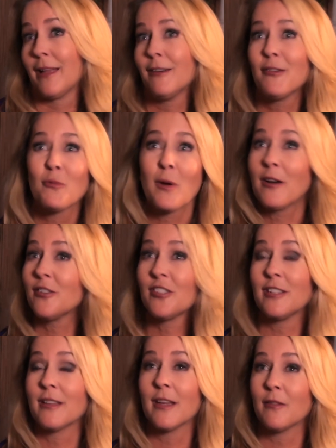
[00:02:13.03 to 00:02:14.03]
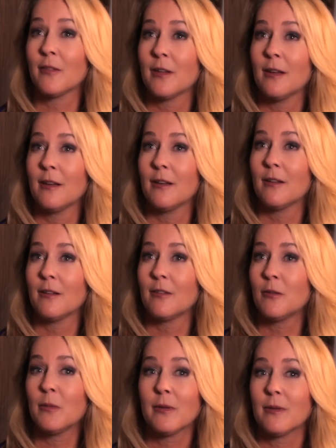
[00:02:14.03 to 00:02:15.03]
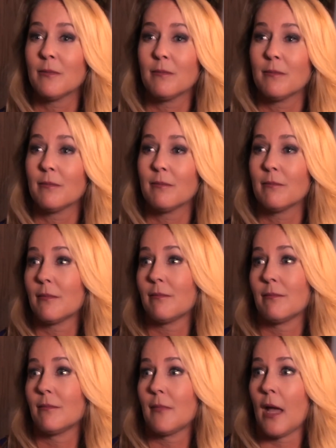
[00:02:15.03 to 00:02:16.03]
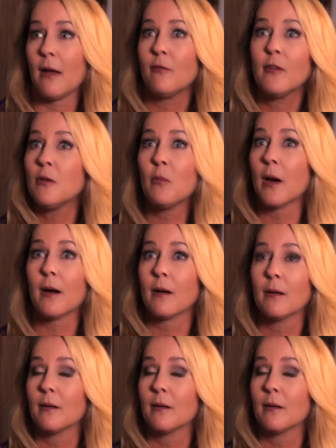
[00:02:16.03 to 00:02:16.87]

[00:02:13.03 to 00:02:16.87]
I don't know where she lived. She was everywhere.